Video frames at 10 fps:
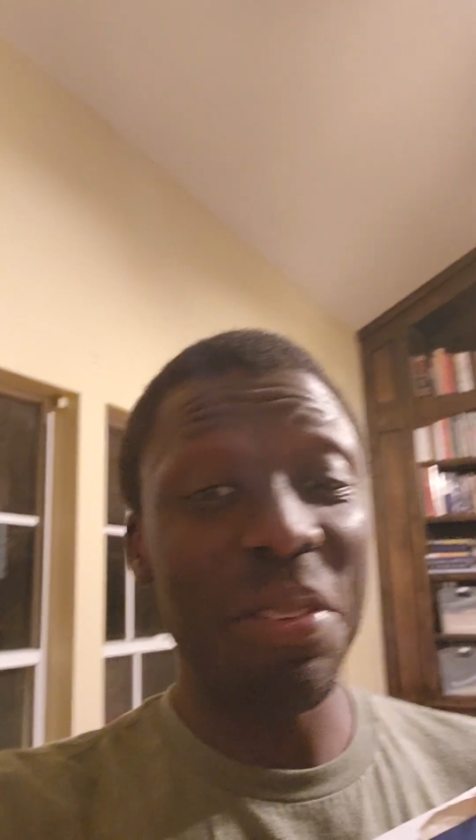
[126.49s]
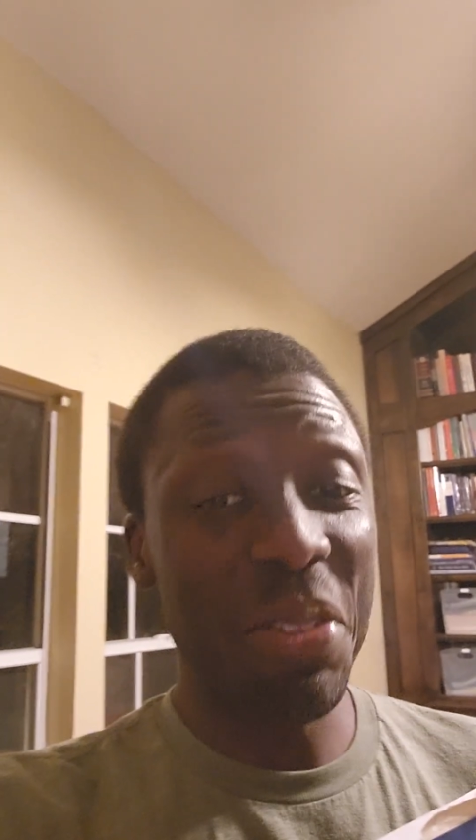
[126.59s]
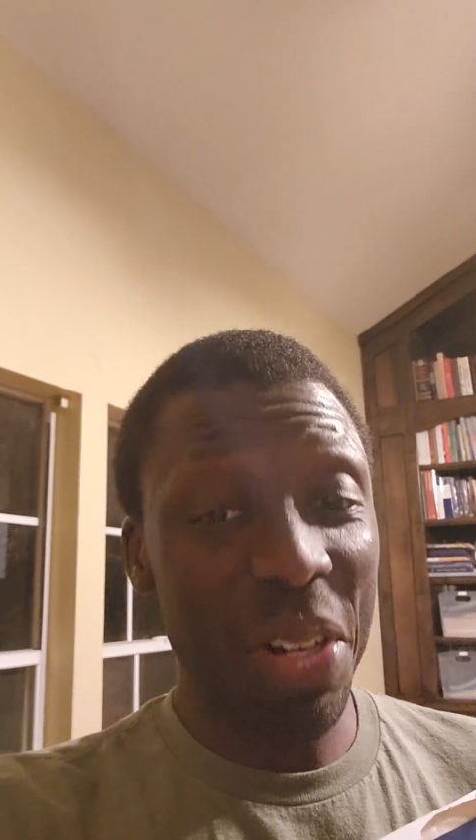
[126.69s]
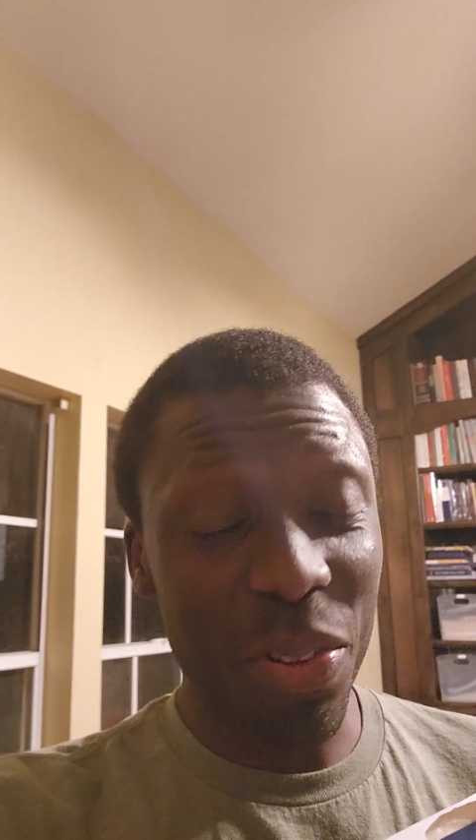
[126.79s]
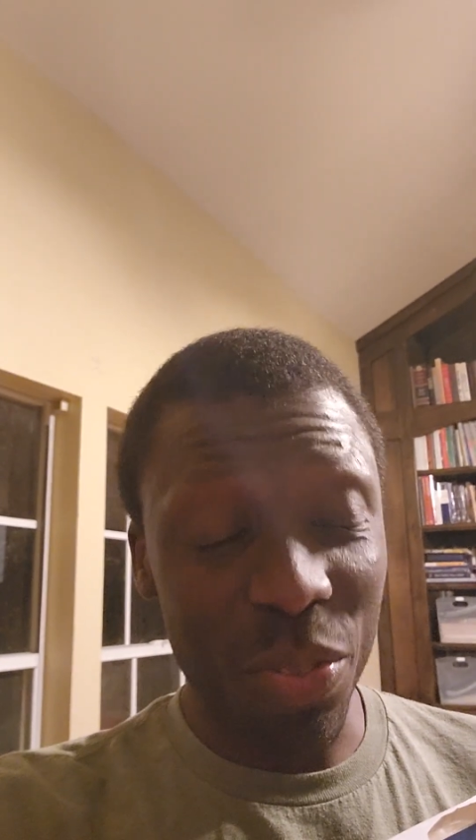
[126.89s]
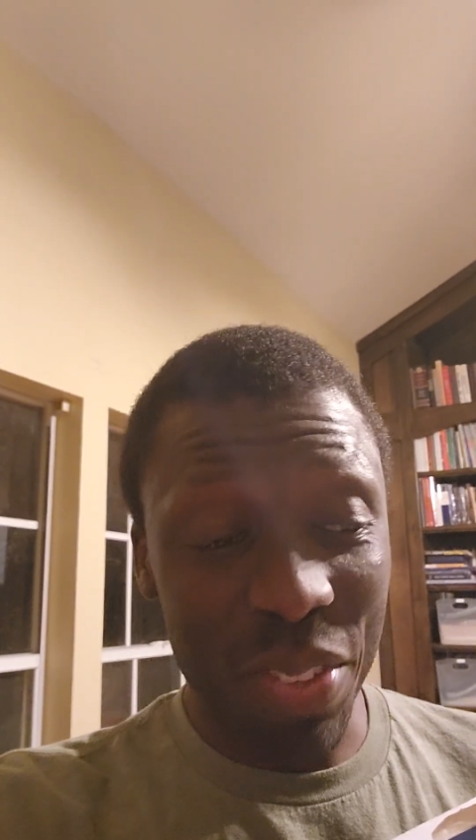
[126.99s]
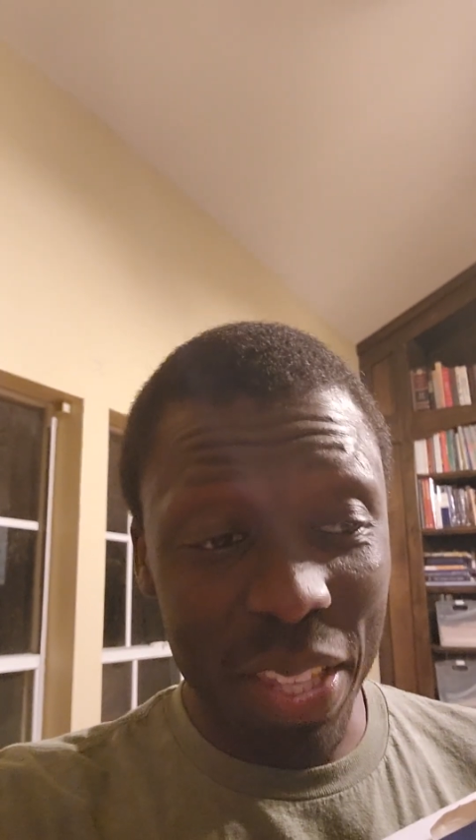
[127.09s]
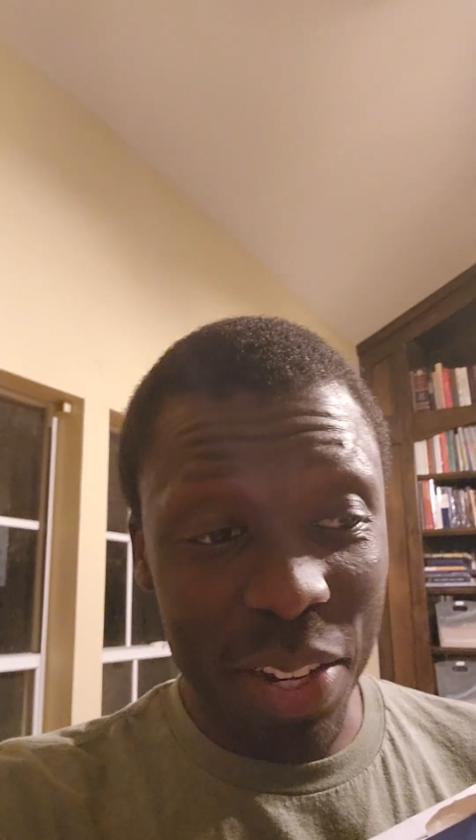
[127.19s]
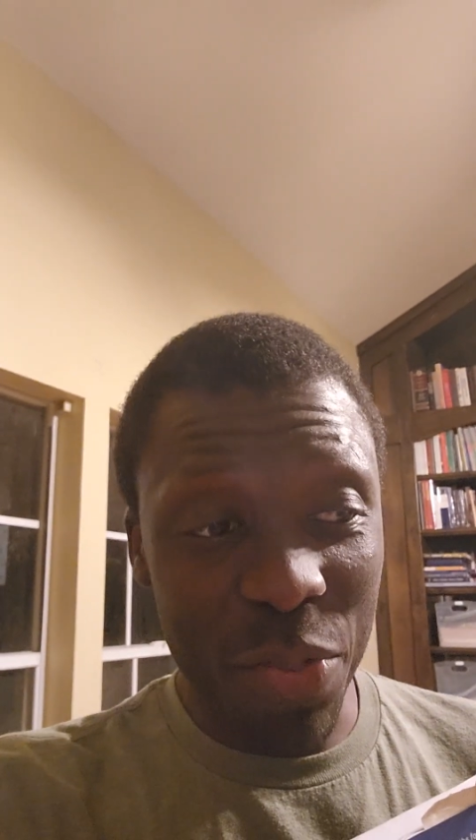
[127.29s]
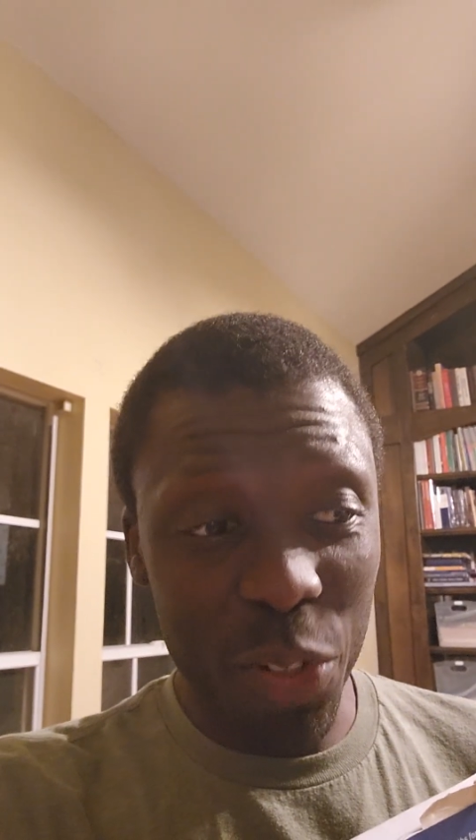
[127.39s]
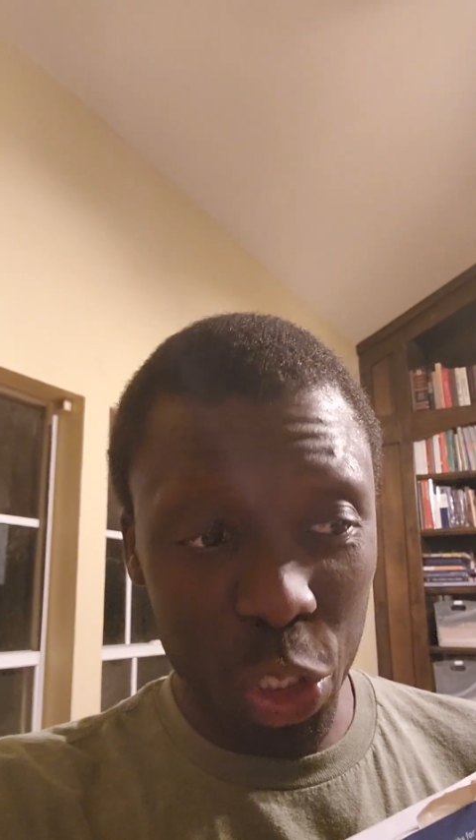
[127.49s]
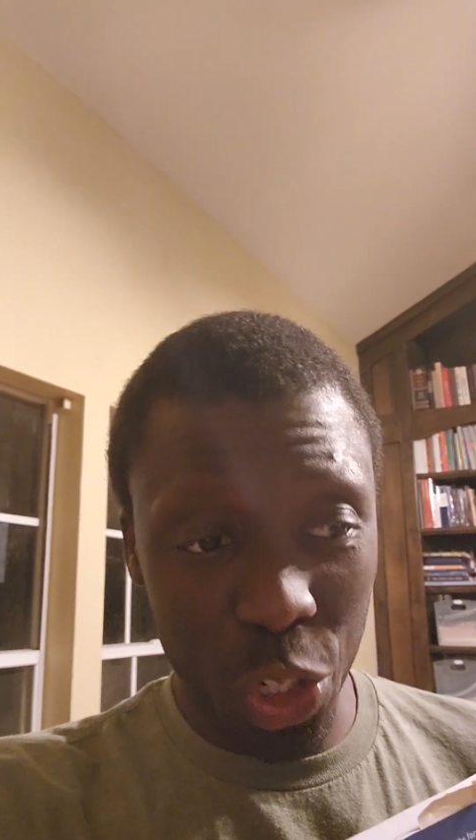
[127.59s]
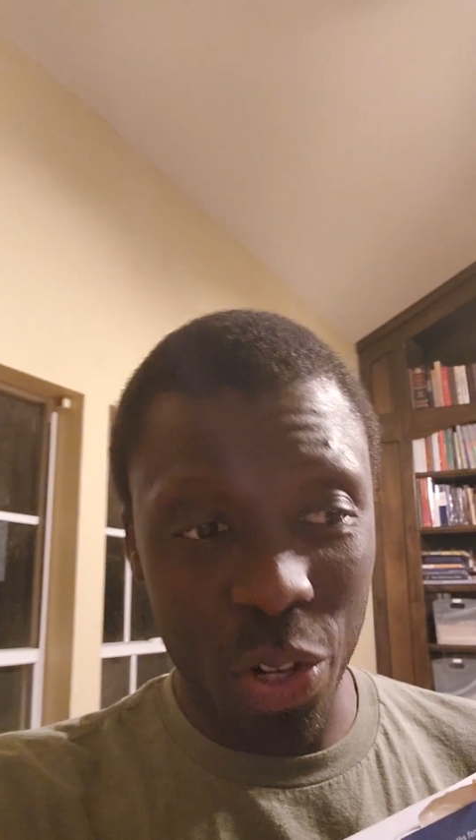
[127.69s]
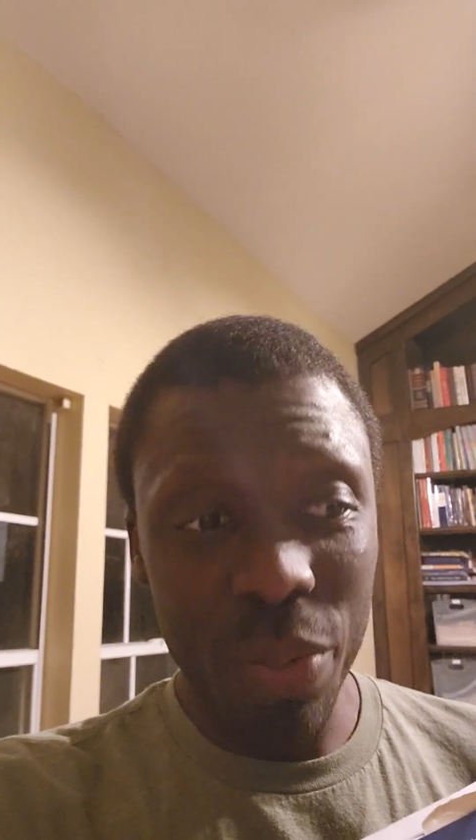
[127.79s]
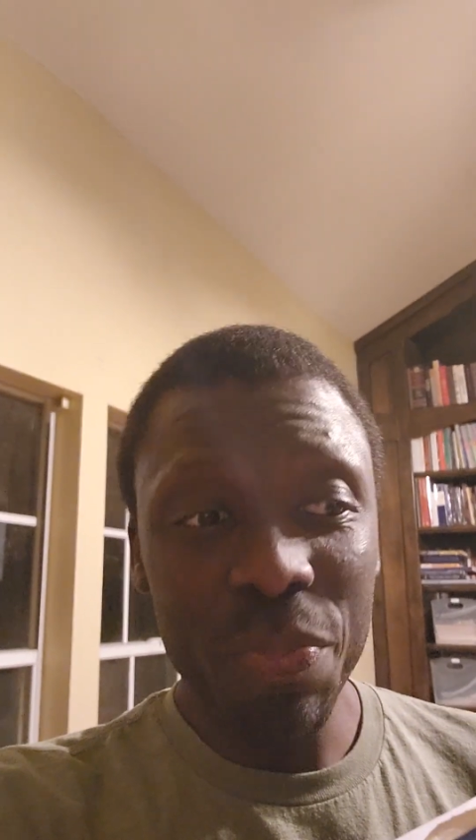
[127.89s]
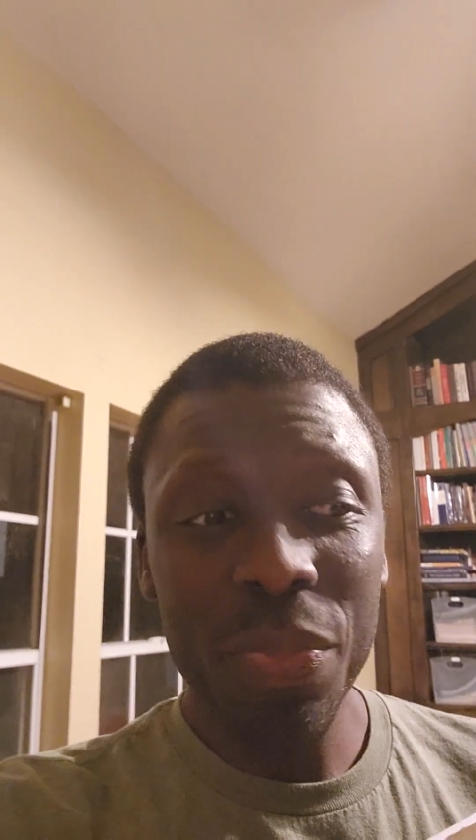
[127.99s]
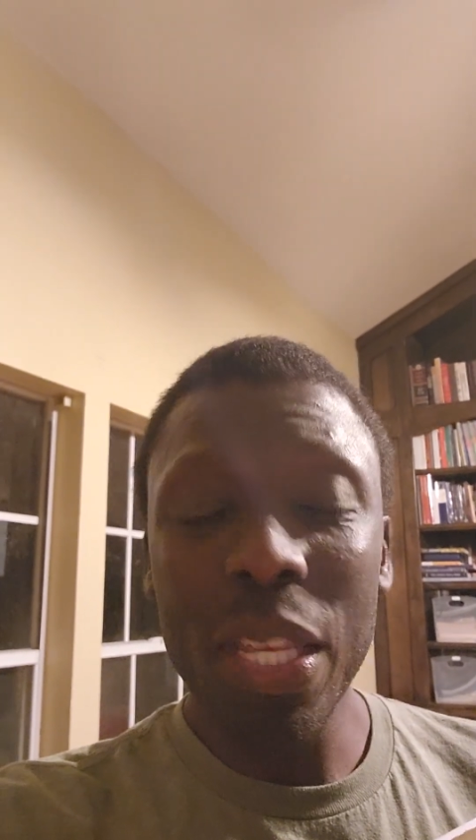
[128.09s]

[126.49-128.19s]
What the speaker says: critical thinker for sure.